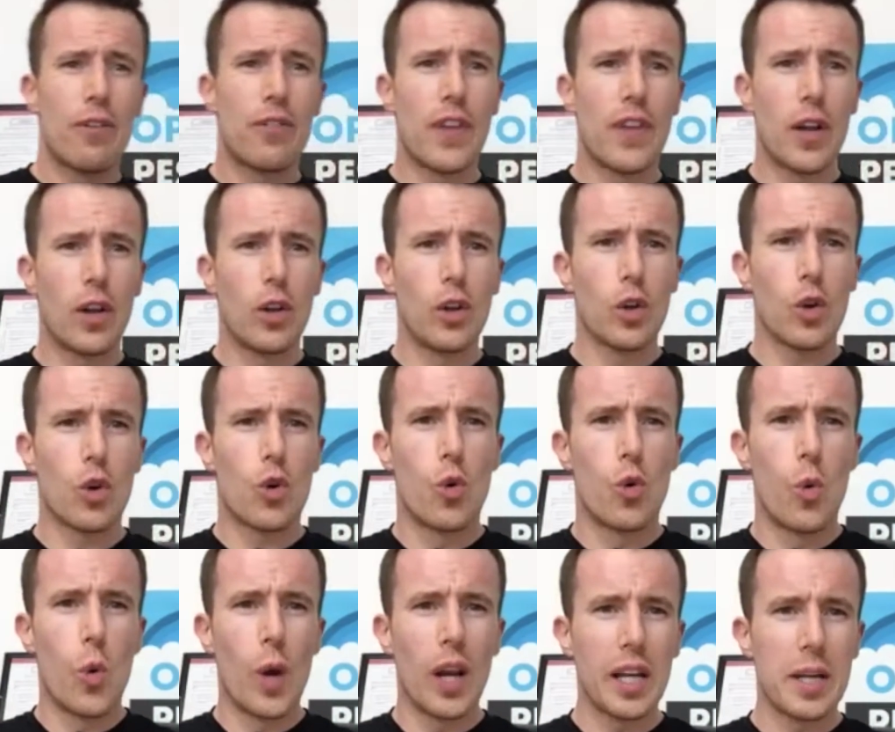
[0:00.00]
Phil
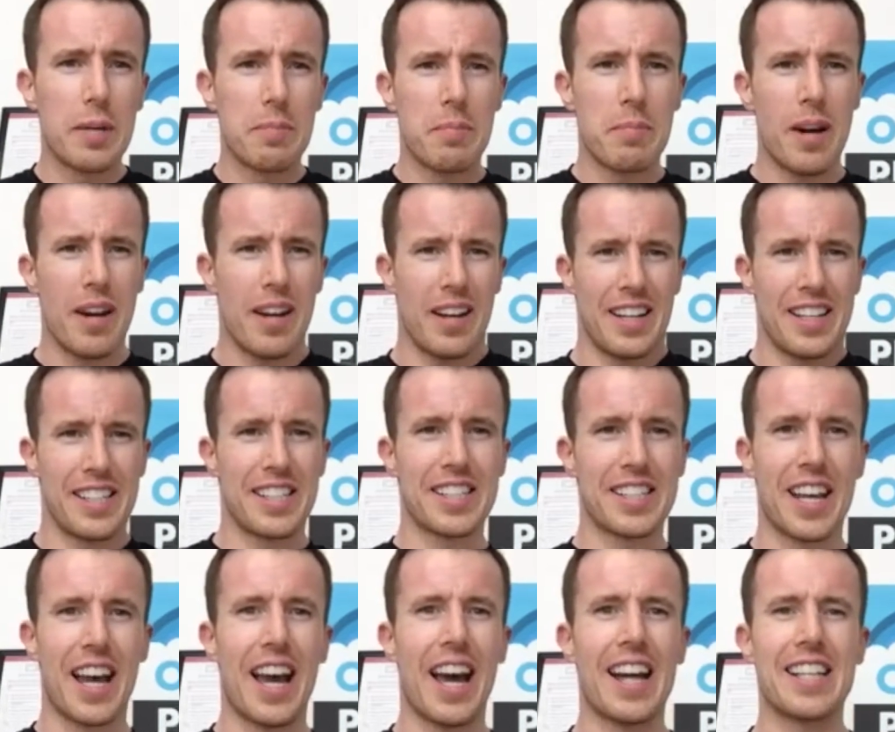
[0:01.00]
Gwilliam
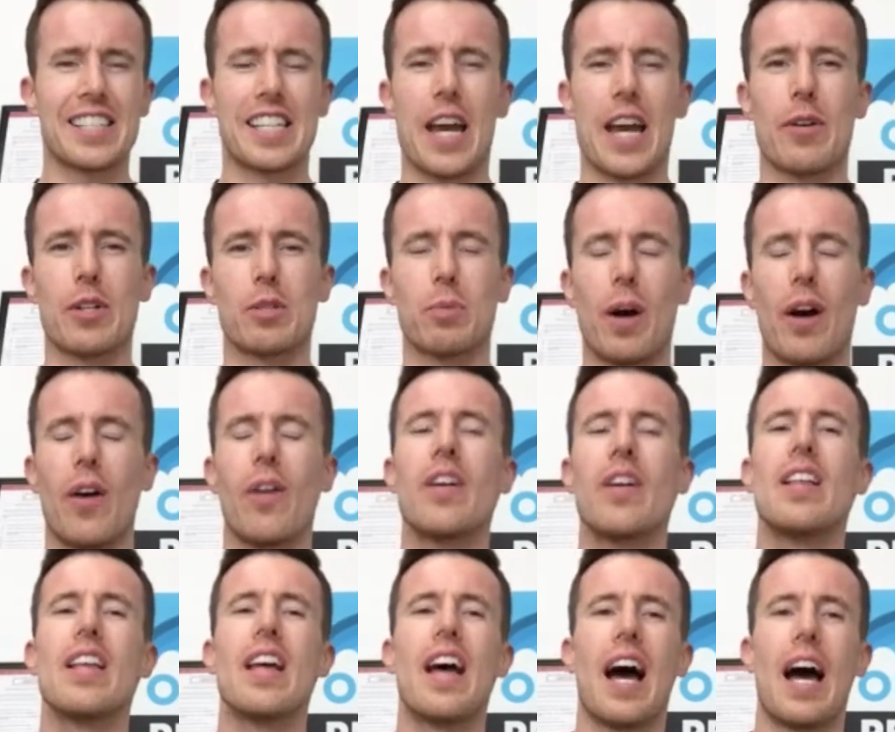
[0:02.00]
is here as well.
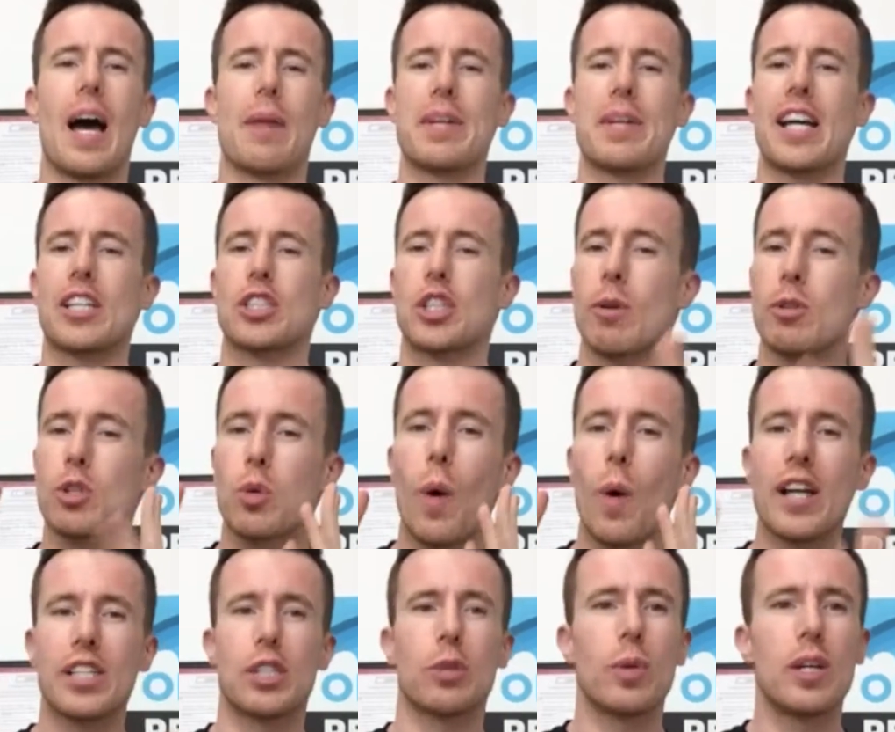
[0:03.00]
Yeah, scope
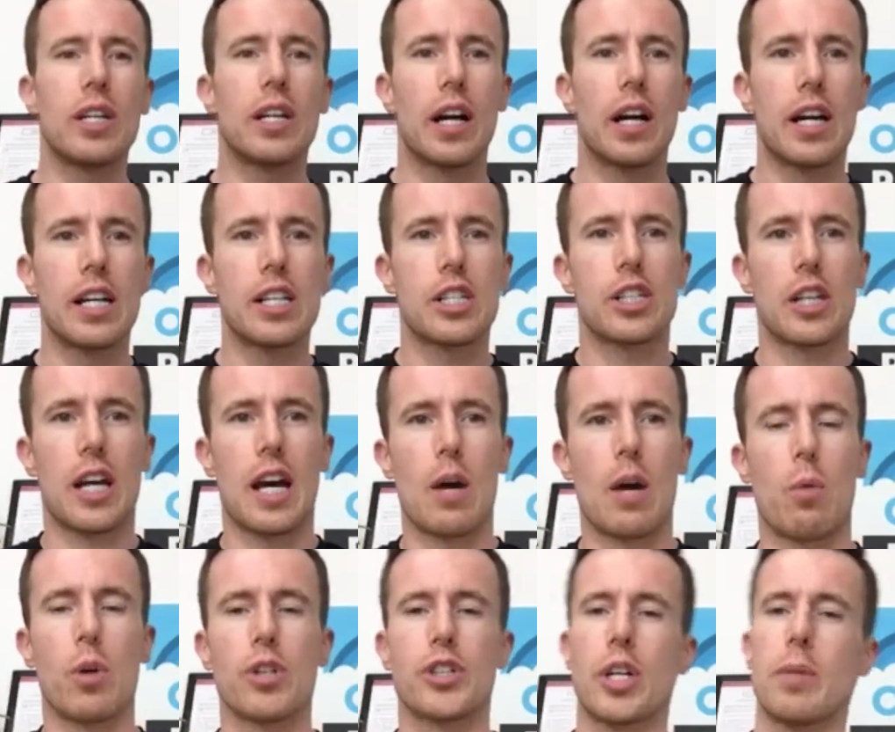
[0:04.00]
twice a week, guys.
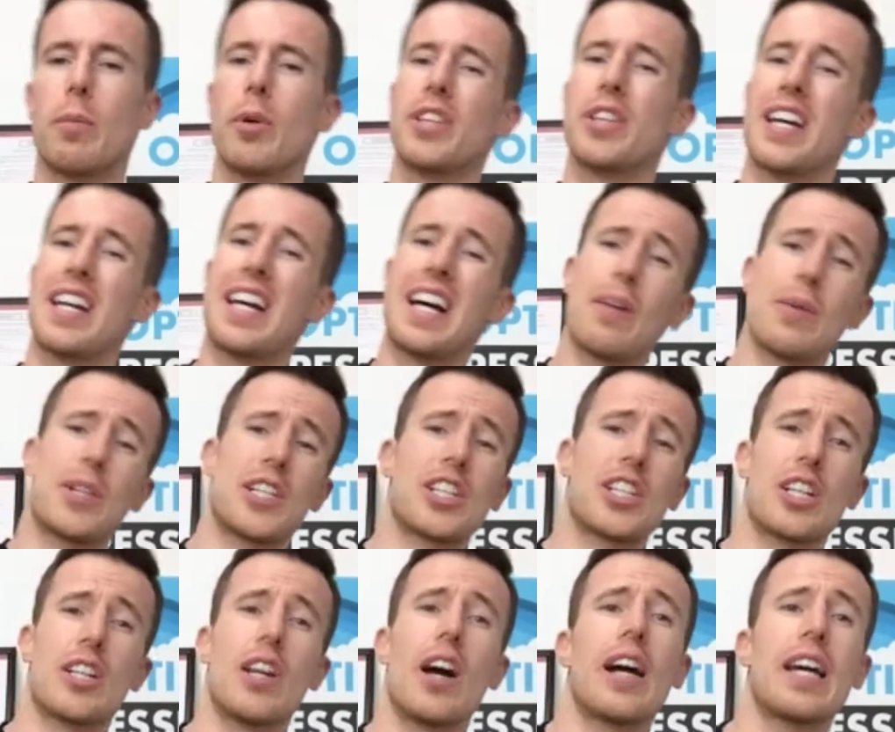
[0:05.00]
Once on a Monday night, which is
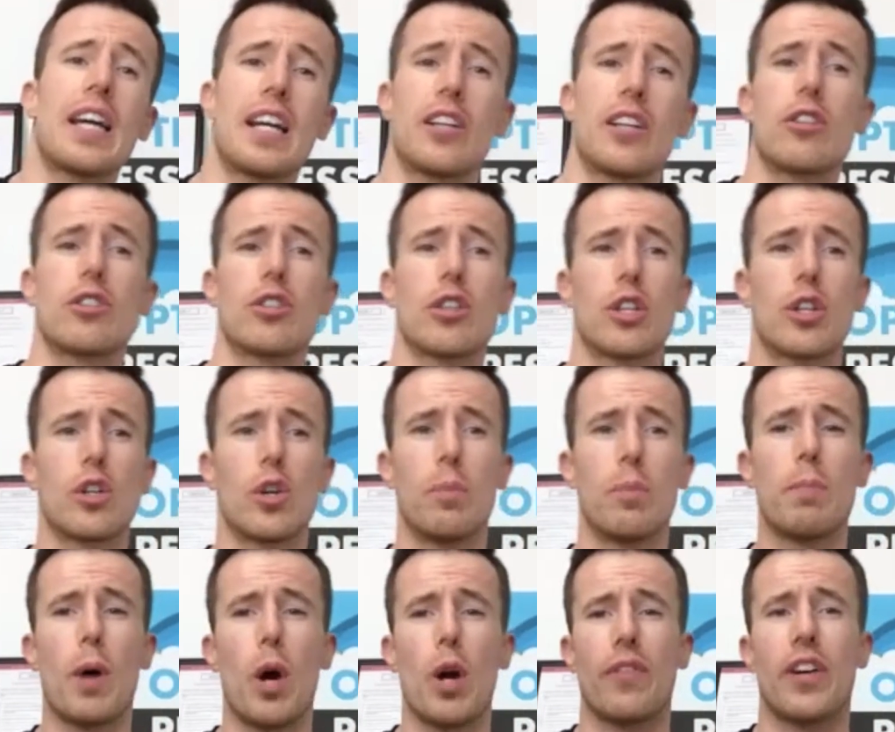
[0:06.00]
tonight, and I do something
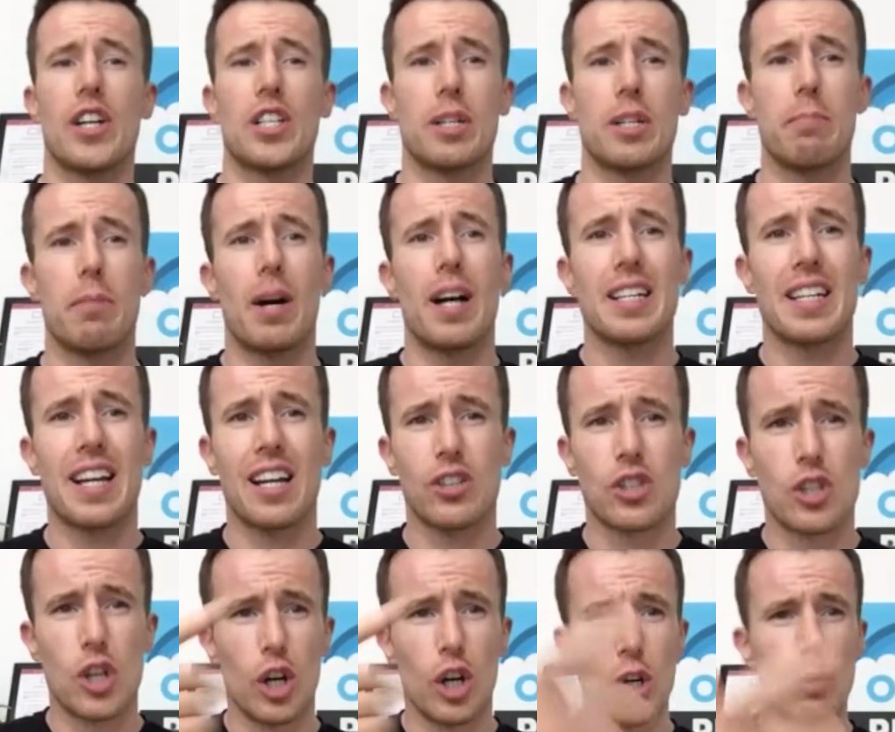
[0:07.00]
called Motivation and Mind
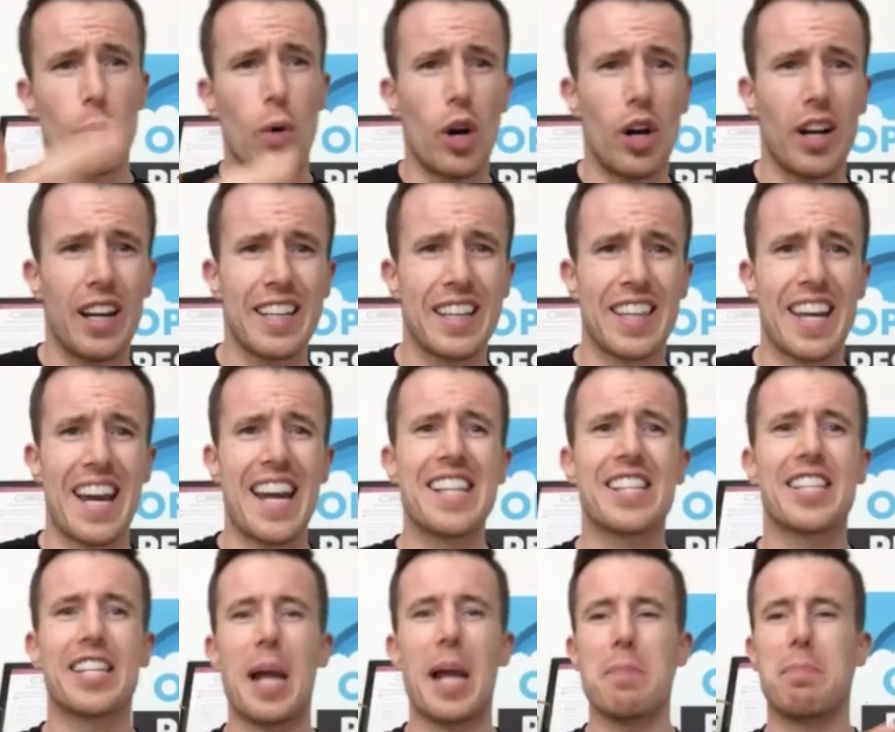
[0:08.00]
Hacks, Girly Whirly. The
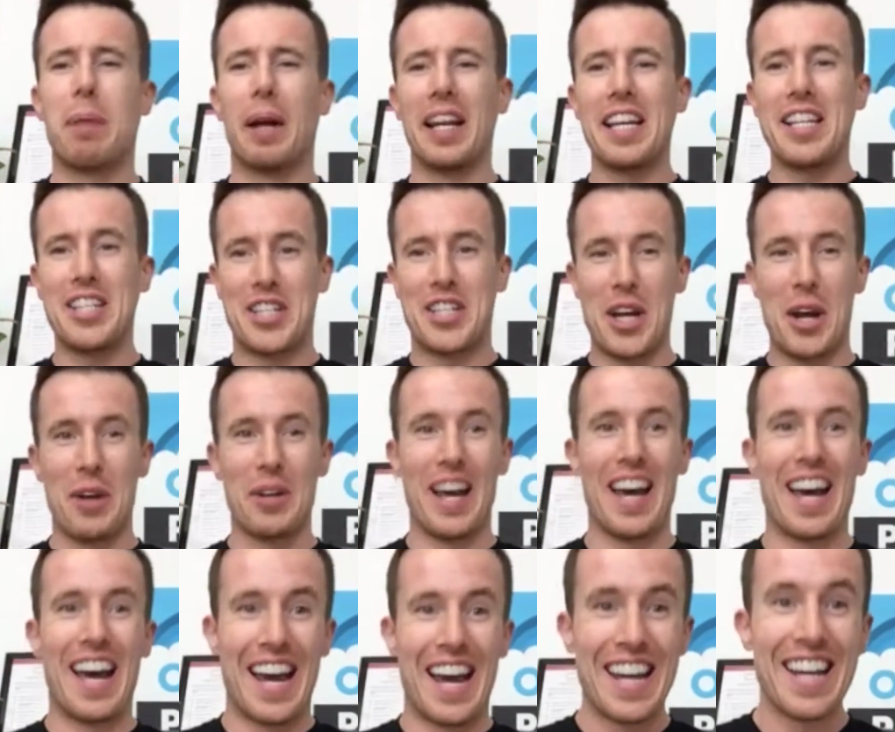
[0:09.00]
Internet Police
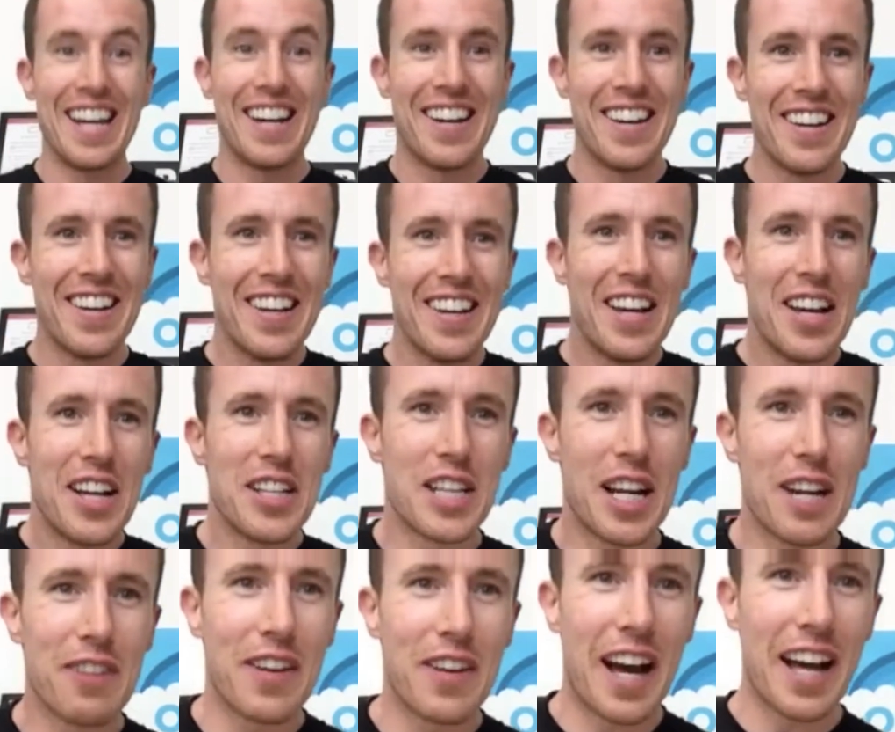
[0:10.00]
Unit are here.
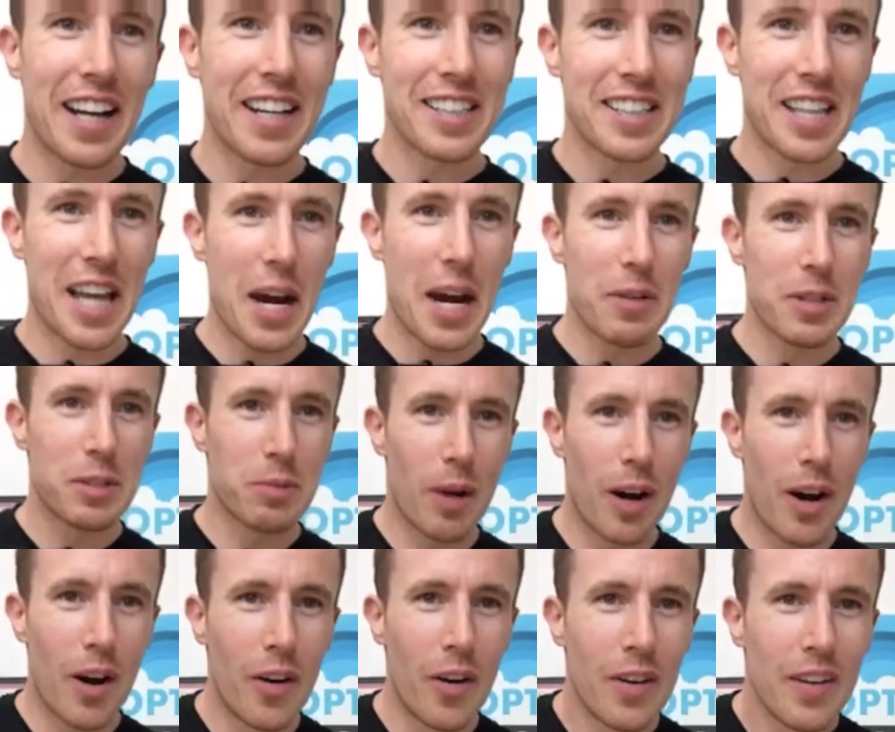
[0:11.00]
Jennifer Hanna's here as
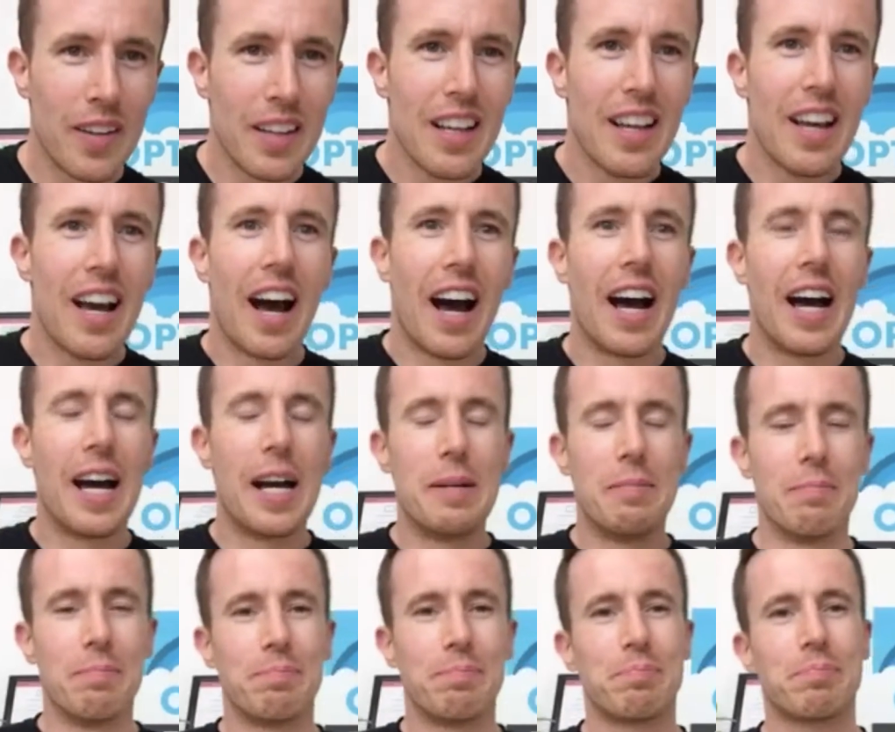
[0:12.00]
well.
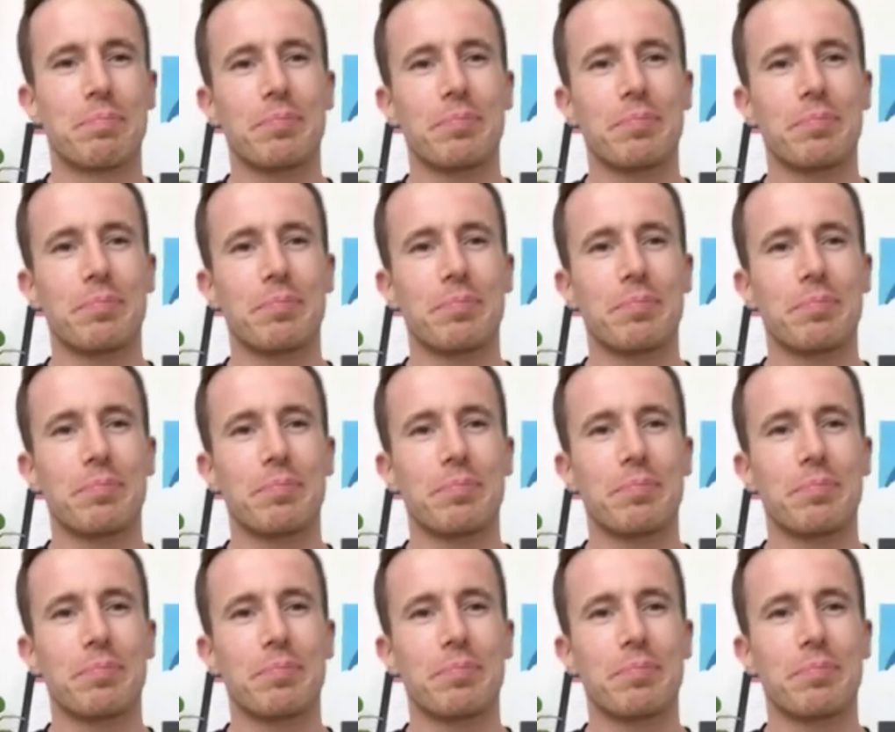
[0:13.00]
Scope